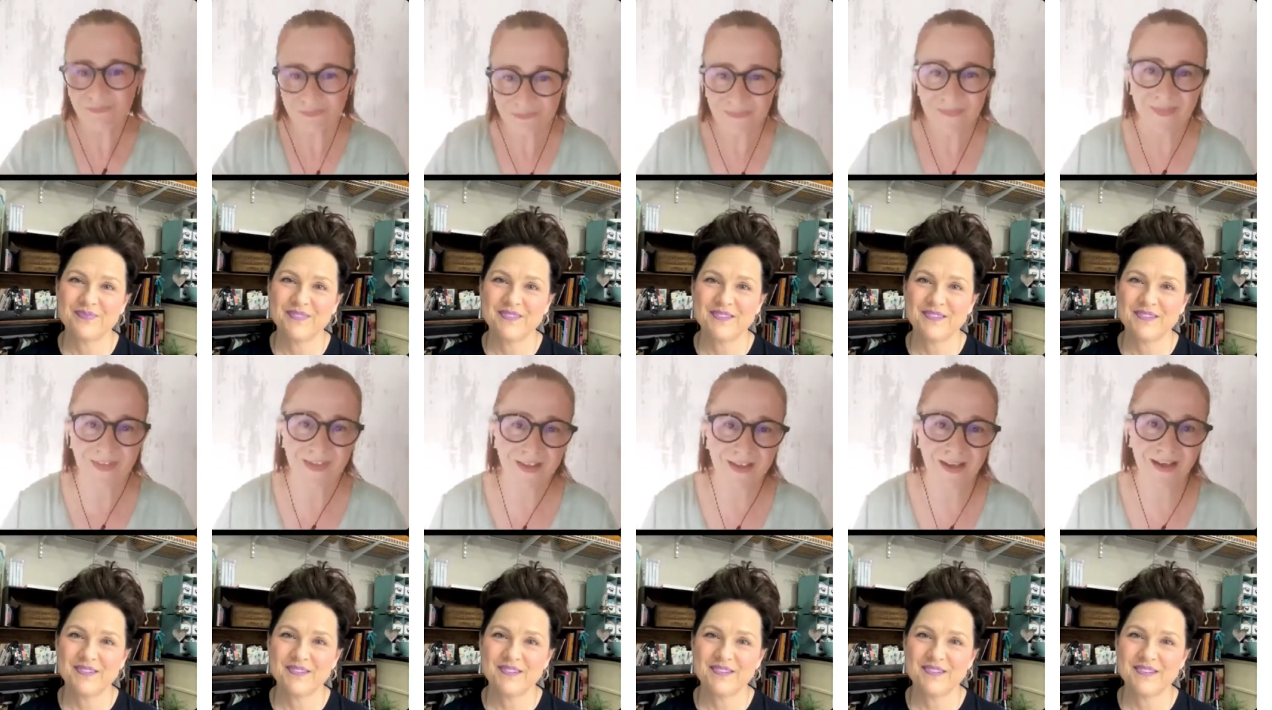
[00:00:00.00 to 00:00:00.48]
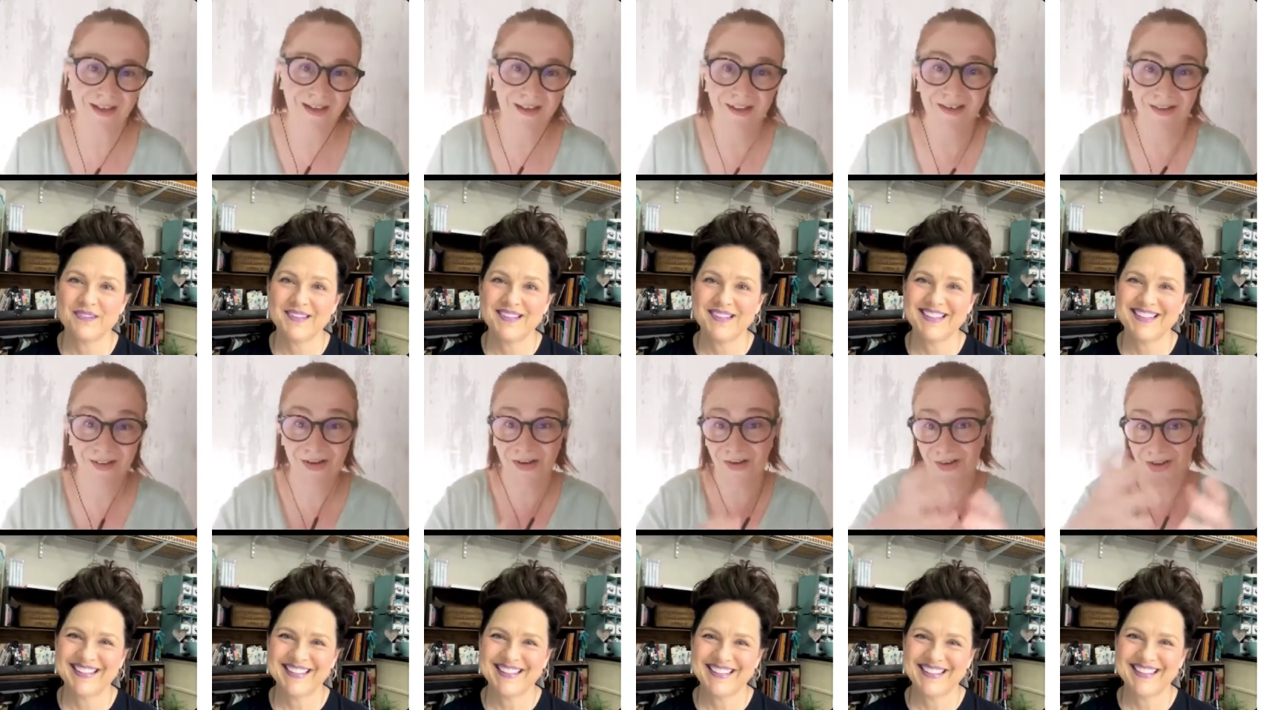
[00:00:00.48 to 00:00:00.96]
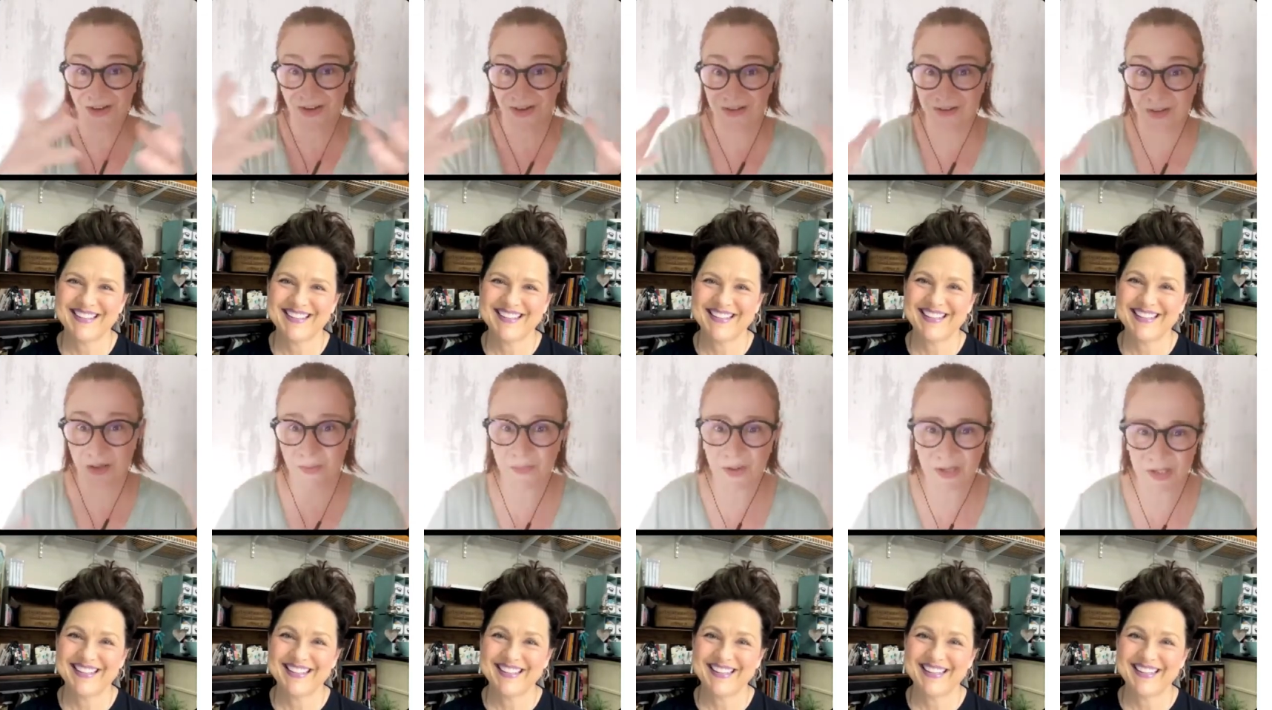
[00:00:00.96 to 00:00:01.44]
Speaker 1: uh, a
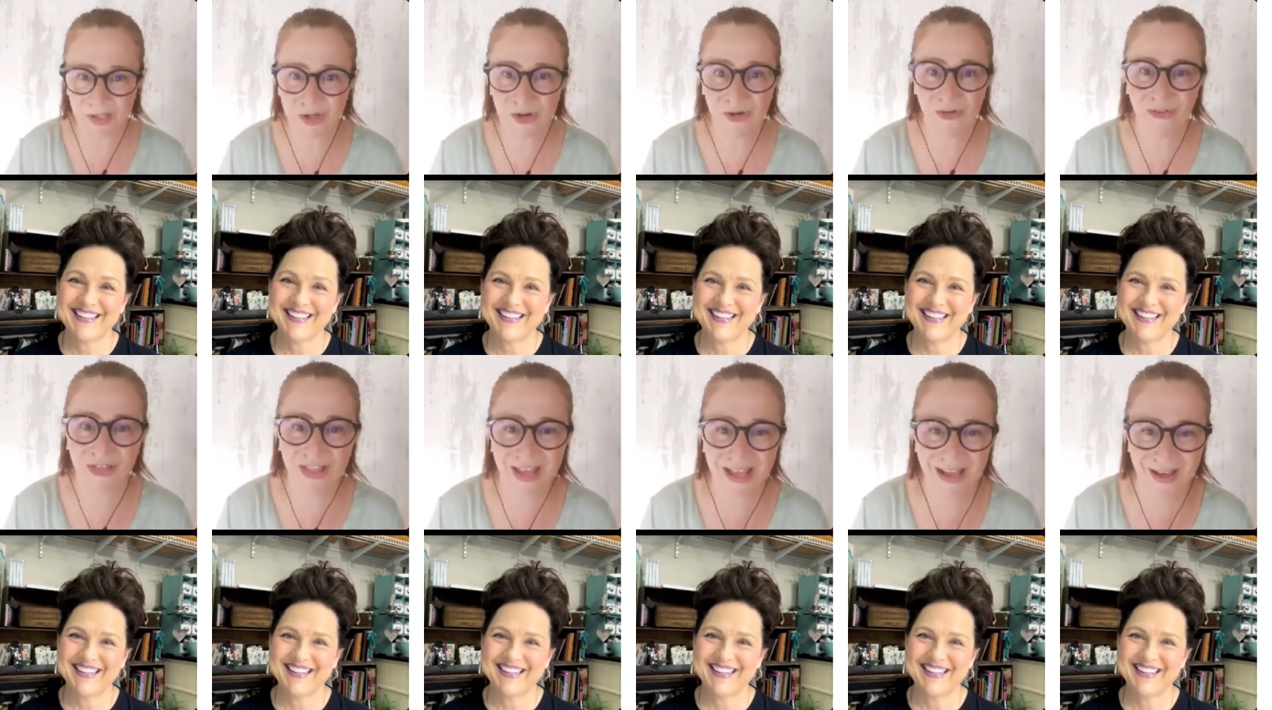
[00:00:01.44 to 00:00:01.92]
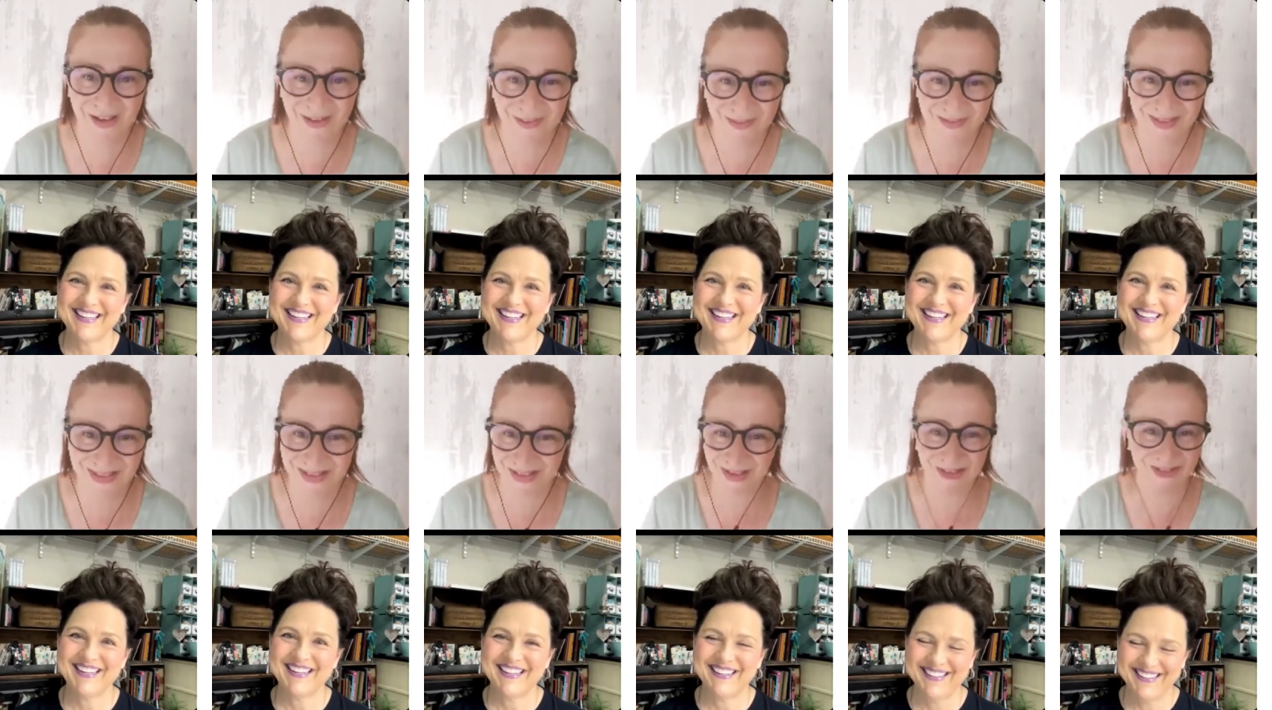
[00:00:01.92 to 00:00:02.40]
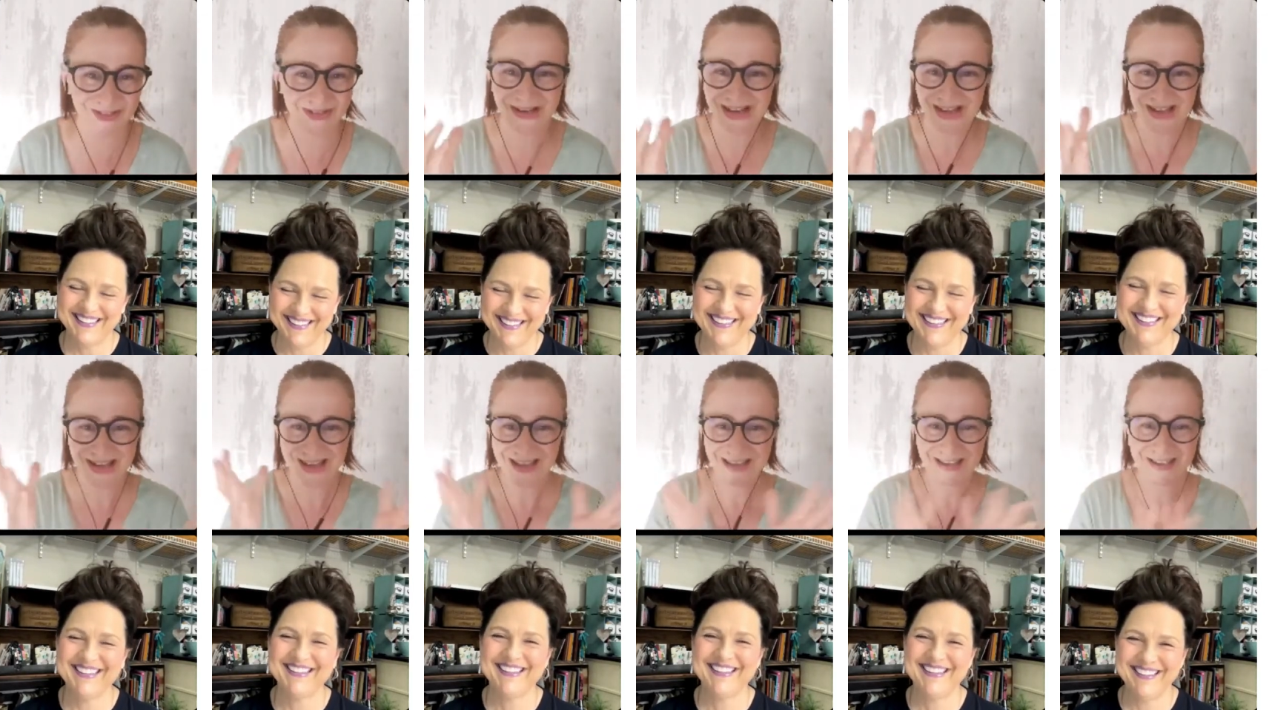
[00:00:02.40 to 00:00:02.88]
bunch of them. So
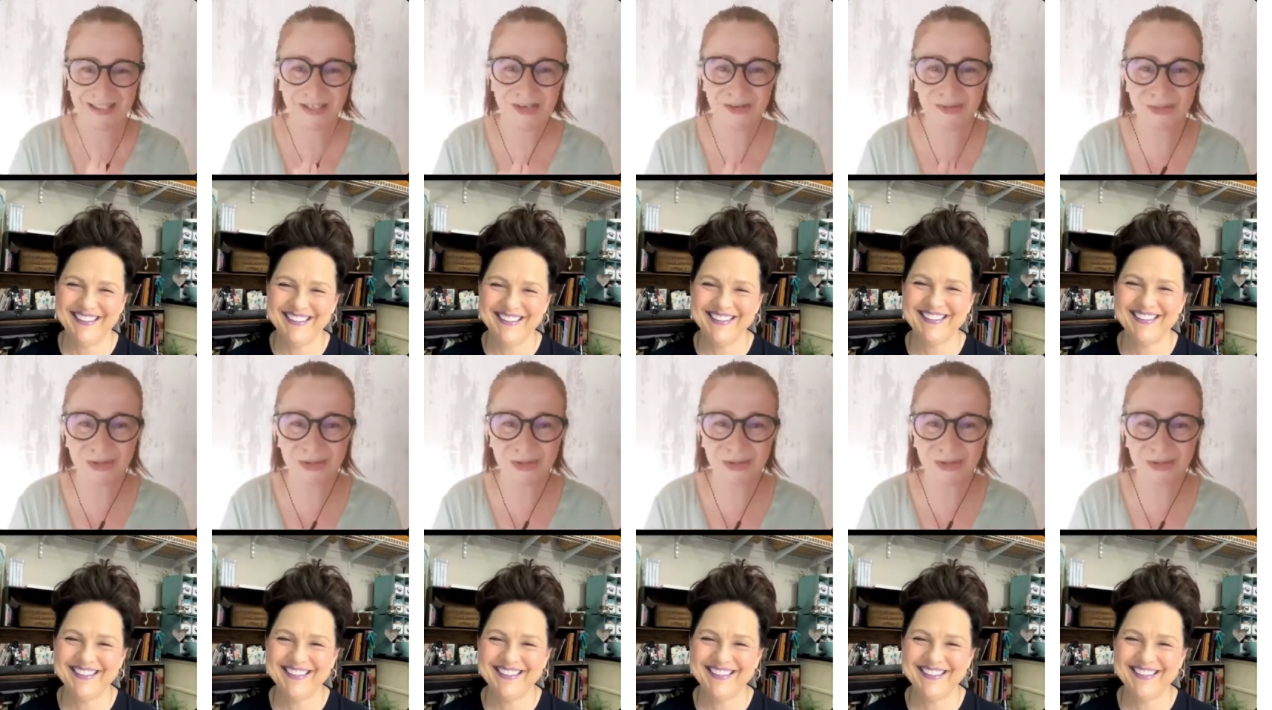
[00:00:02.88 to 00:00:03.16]
you were